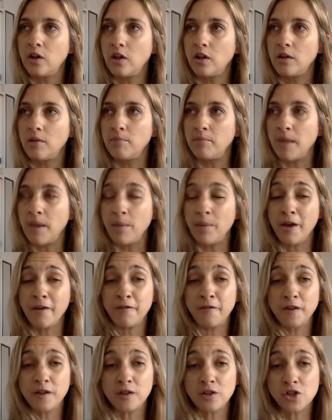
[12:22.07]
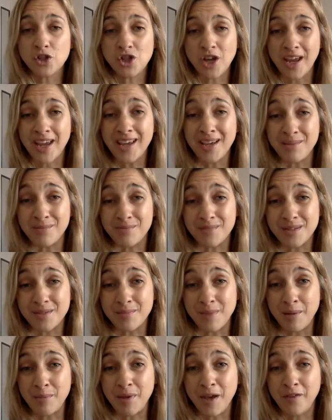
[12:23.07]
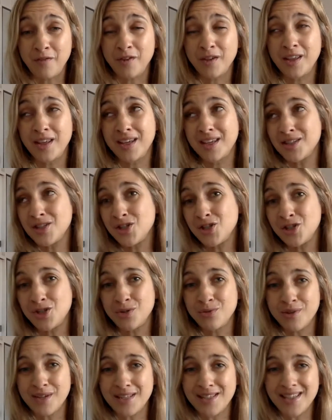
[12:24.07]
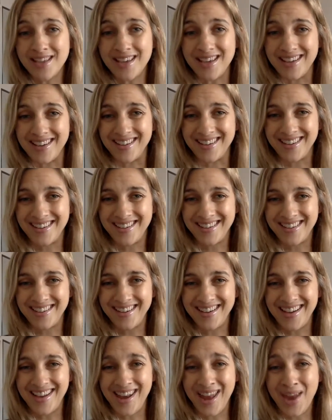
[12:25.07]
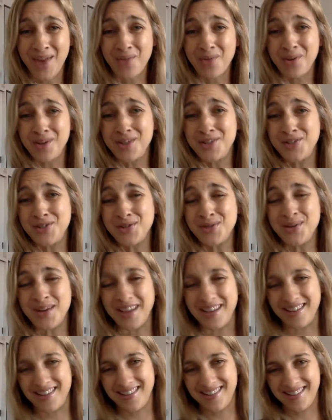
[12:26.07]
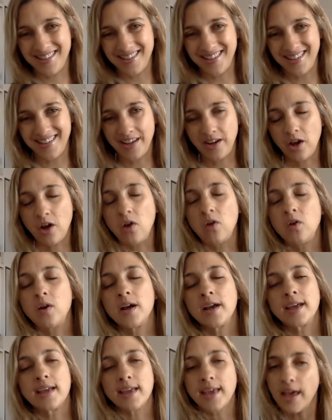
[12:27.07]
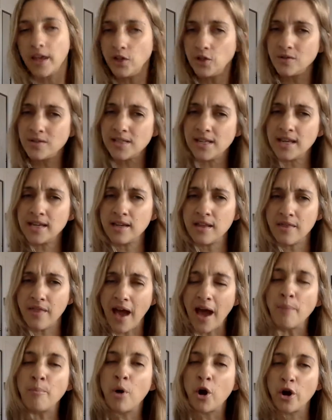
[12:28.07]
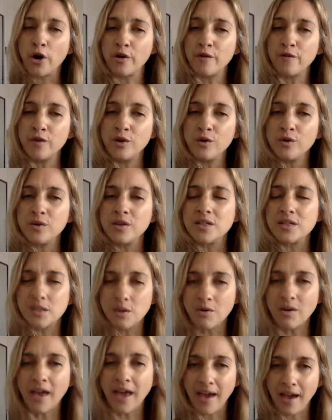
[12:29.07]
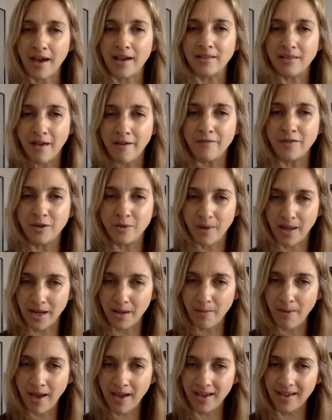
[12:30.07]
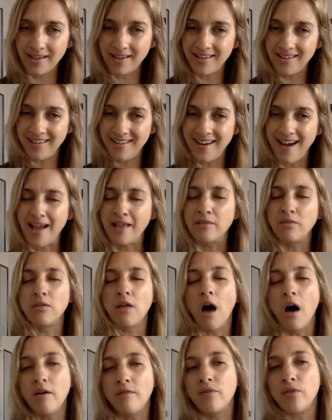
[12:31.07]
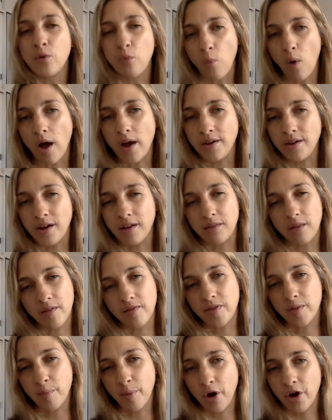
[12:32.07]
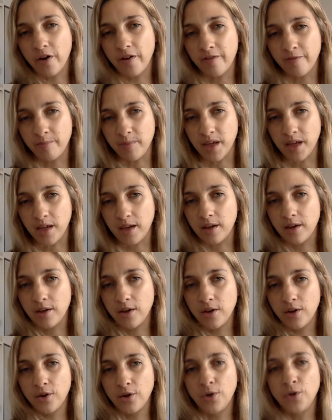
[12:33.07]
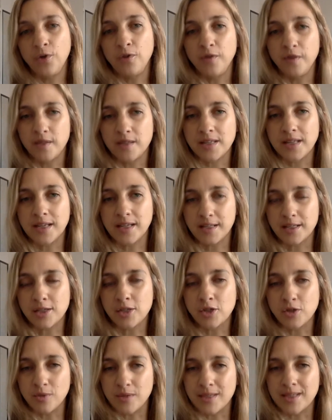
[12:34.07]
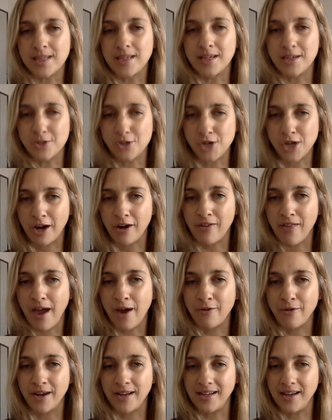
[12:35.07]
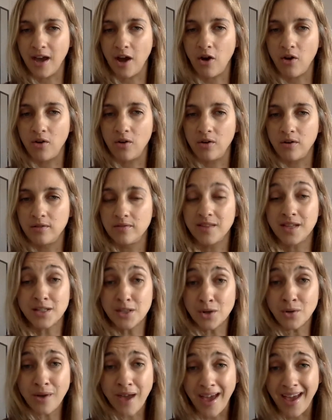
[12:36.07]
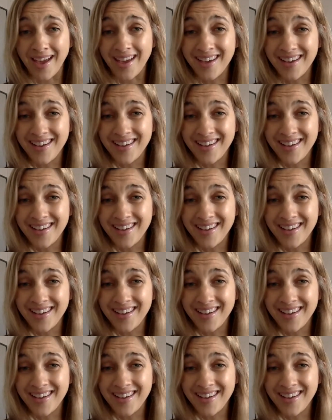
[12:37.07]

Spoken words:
Maybe I feel ashamed. Maybe I feel like it's too risky and I don't want to do it. Can you say to that part of you, it's okay, I love you anyway? I love the part of me who feels like it's too risky to share that right now. That's okay.